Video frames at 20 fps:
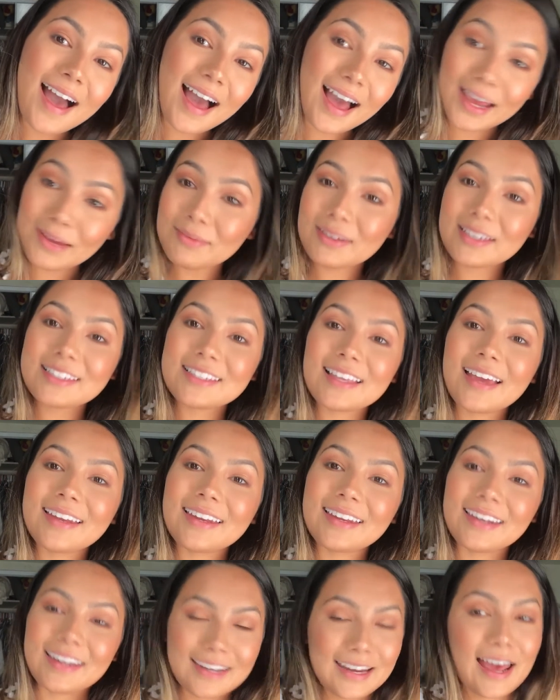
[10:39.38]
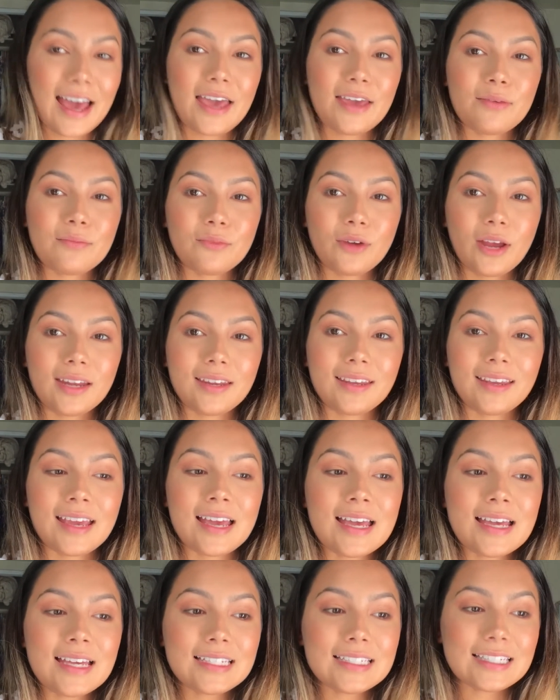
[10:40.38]
I'm excited and I am ready
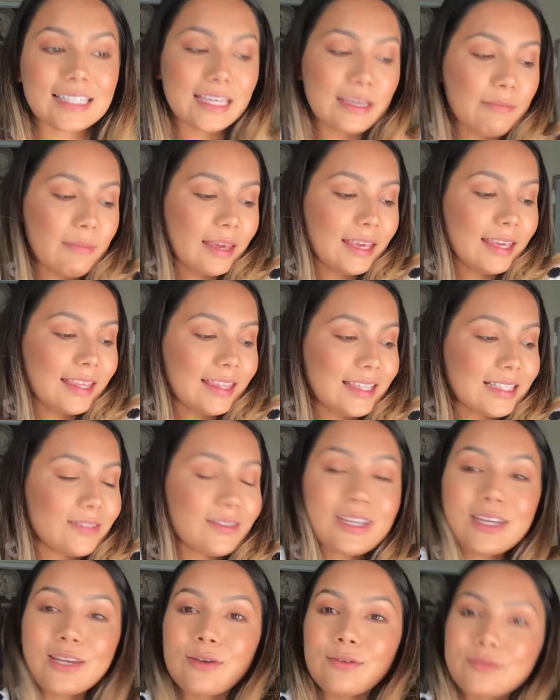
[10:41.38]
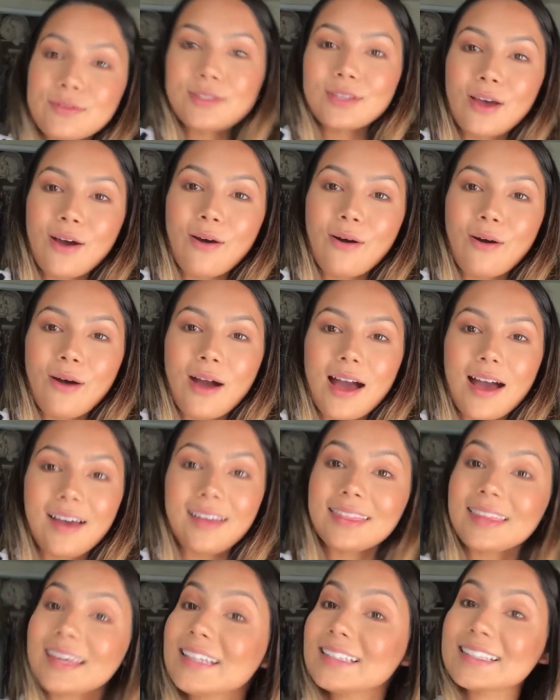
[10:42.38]
to keep making these videos. So
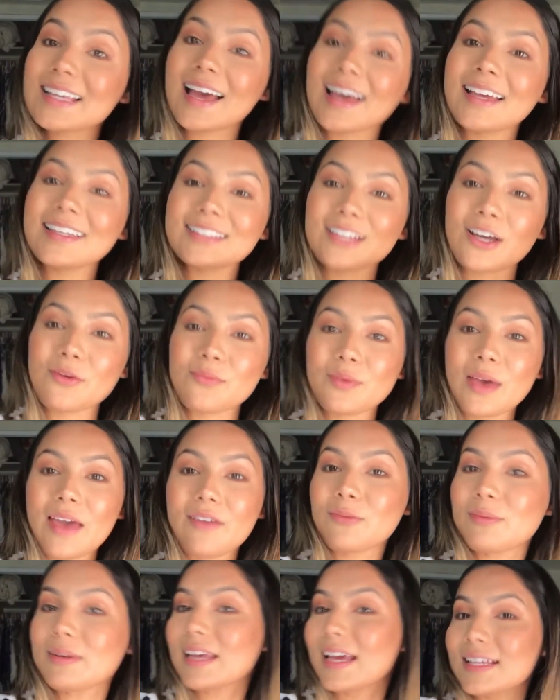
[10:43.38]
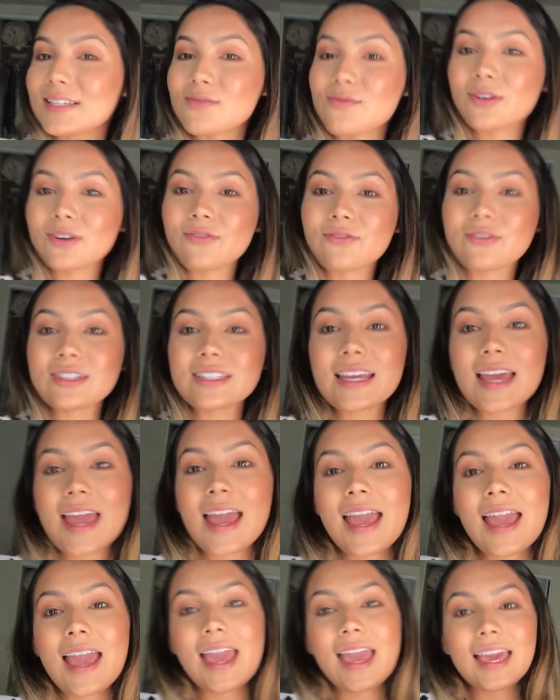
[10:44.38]
uh, thanks guys. I hope everybody has a wonderful
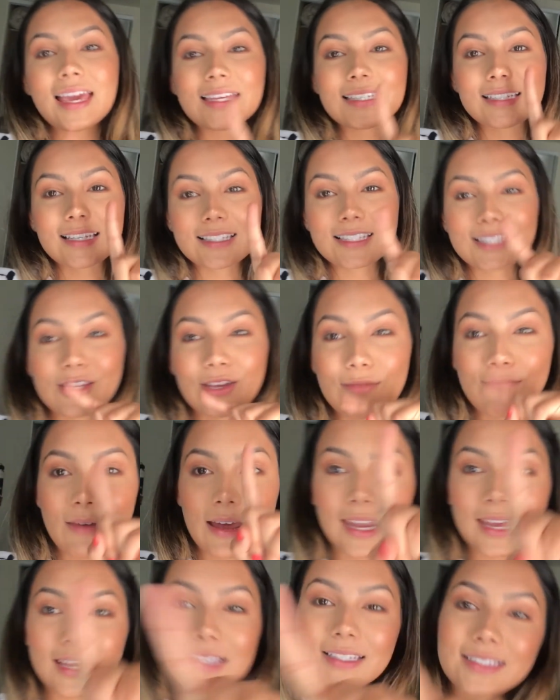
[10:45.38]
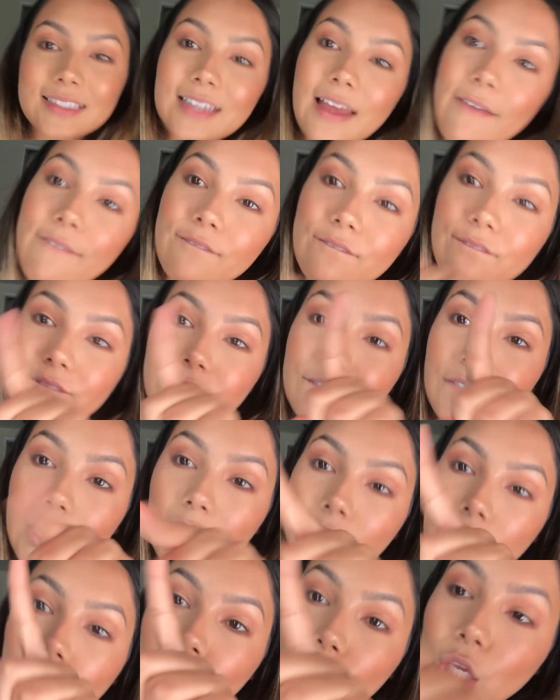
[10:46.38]
day and I'll see you in my next
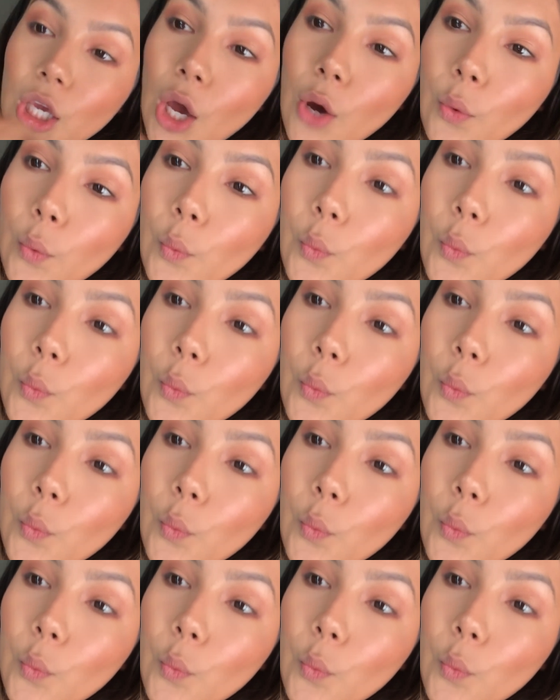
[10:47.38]
video.